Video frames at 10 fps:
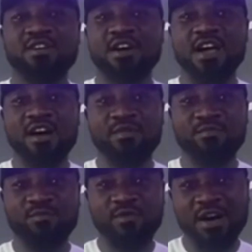
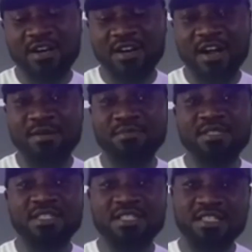1 gram
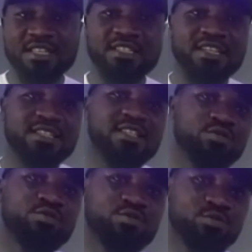TDS. That's a
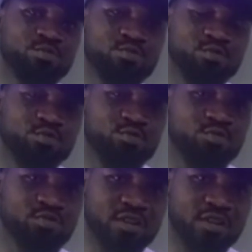2